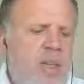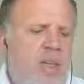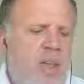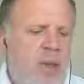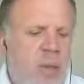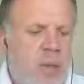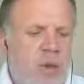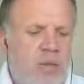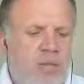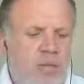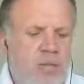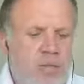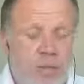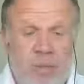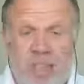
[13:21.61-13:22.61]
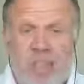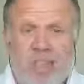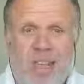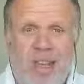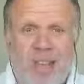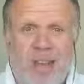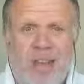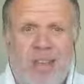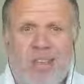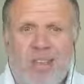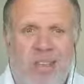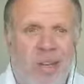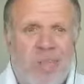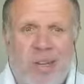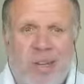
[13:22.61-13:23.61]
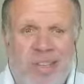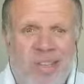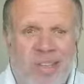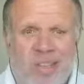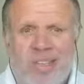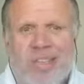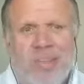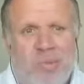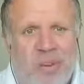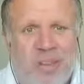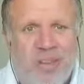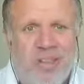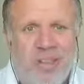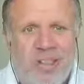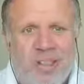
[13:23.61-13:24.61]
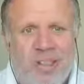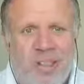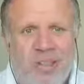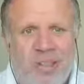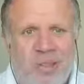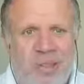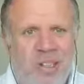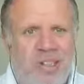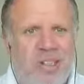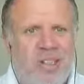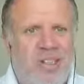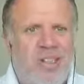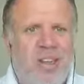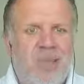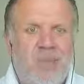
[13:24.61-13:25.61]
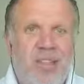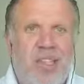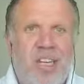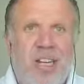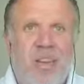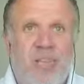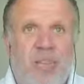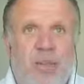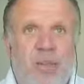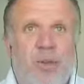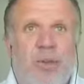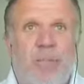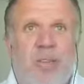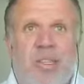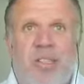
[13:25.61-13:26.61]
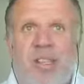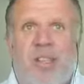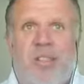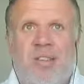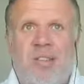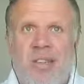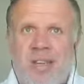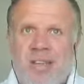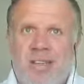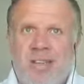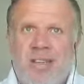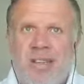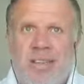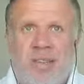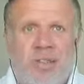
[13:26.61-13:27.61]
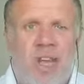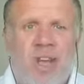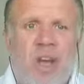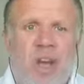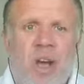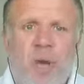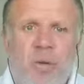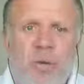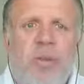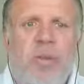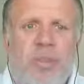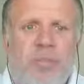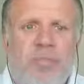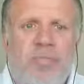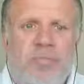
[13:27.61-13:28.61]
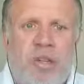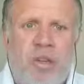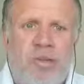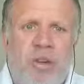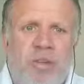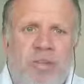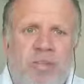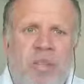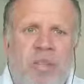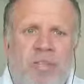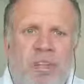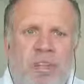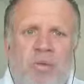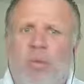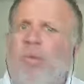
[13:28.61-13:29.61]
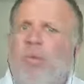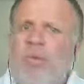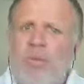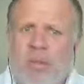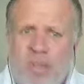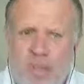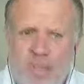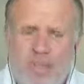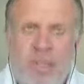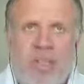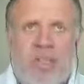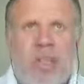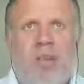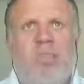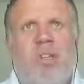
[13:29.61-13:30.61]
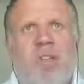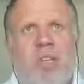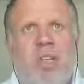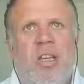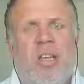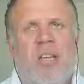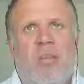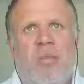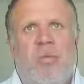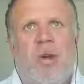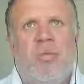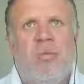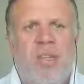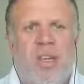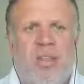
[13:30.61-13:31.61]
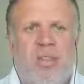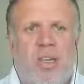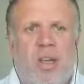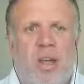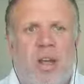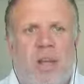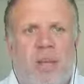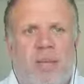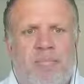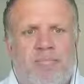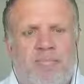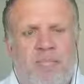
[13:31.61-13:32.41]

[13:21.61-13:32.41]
They want to please their clients, they're pleasers, that's why they're in a service business, and particularly if it's your business, you say no, you lose revenue, or perceptually you upset a client.